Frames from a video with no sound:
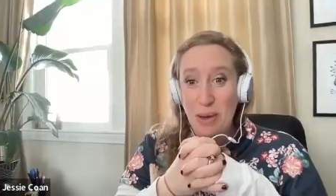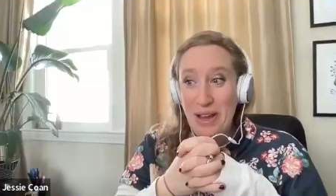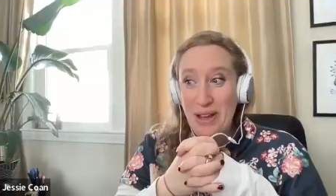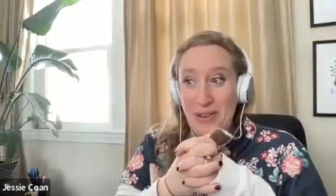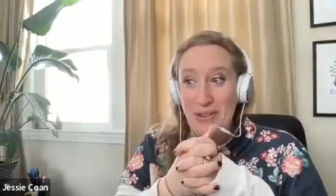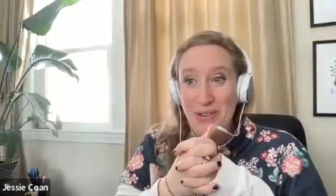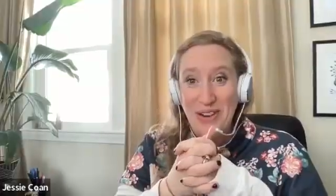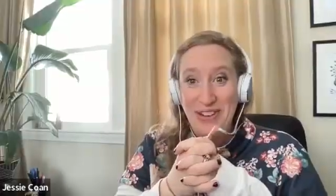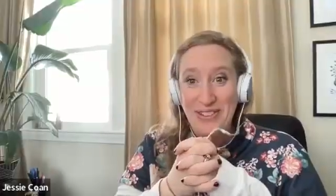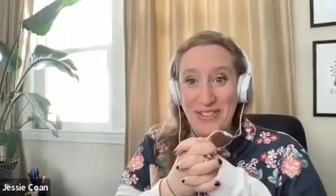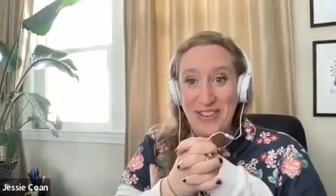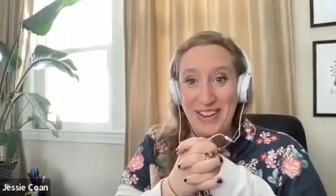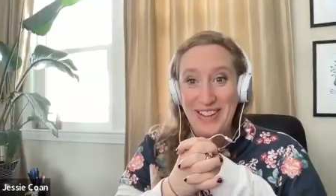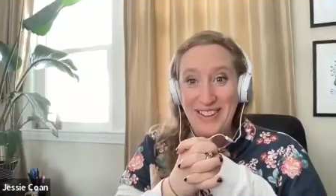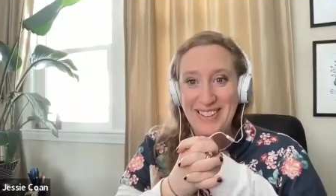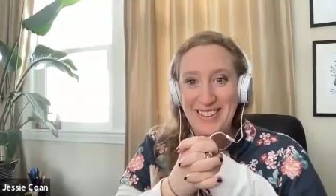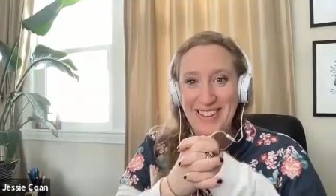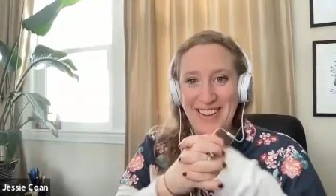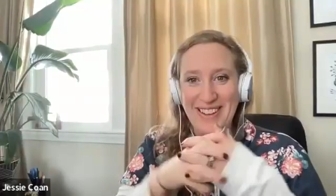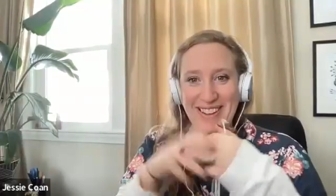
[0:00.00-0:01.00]
a big one
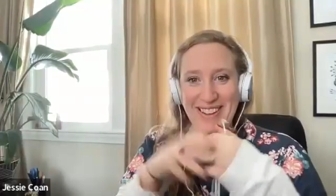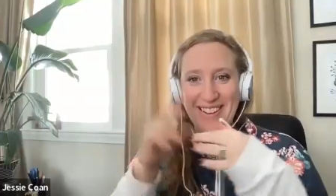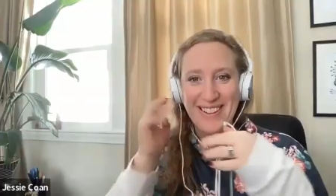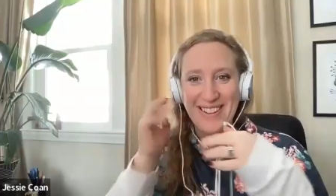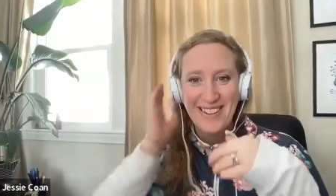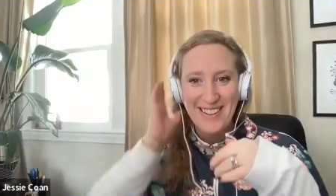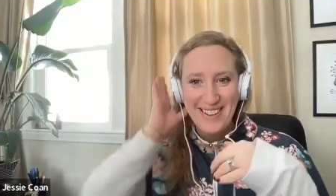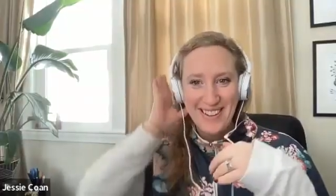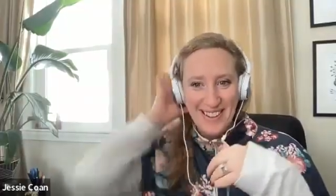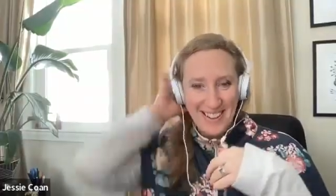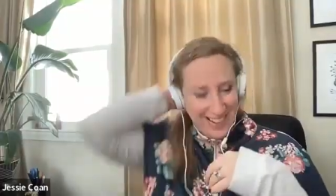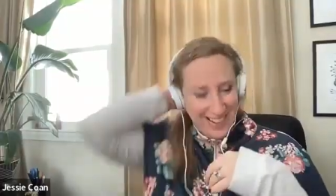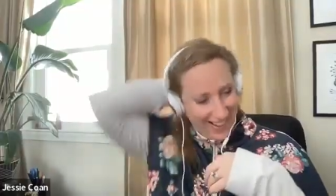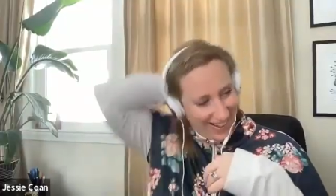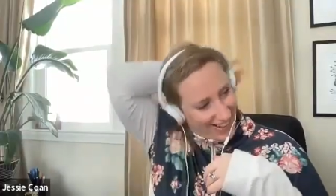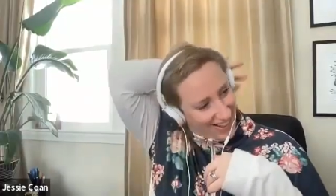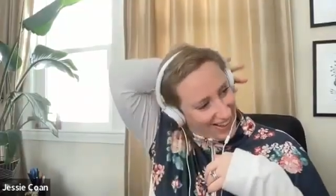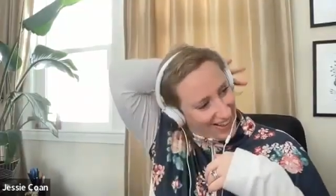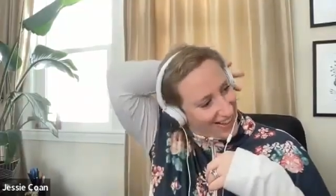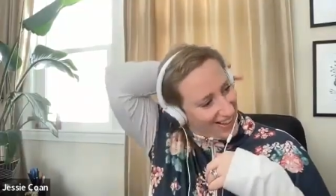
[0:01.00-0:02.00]
right there.
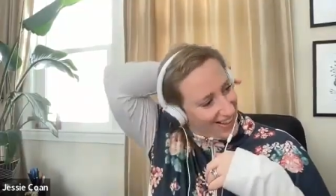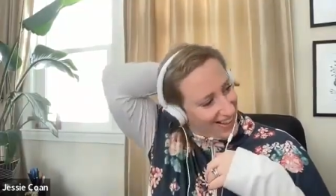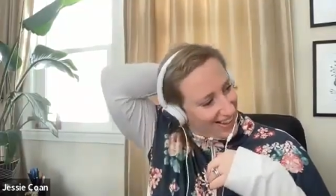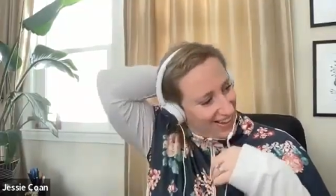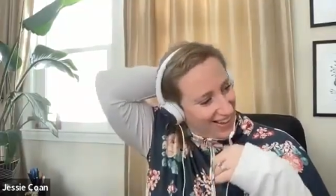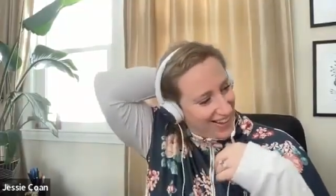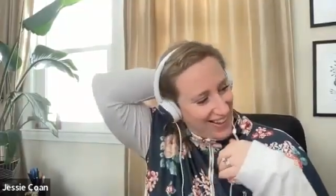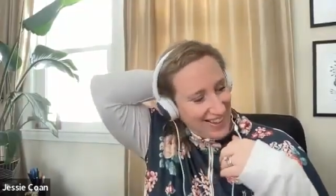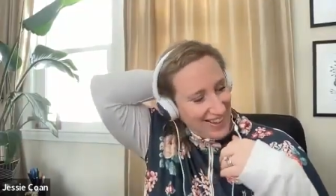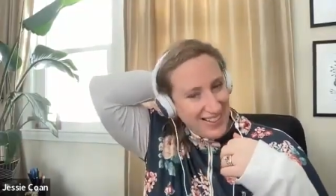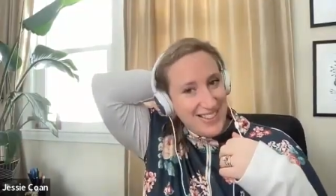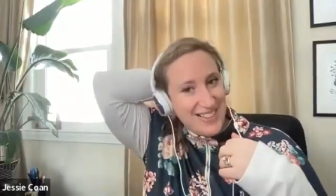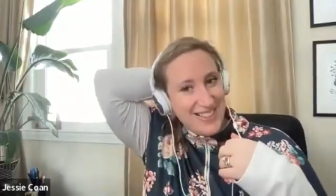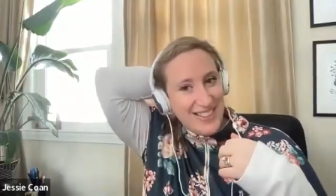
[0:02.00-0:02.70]
I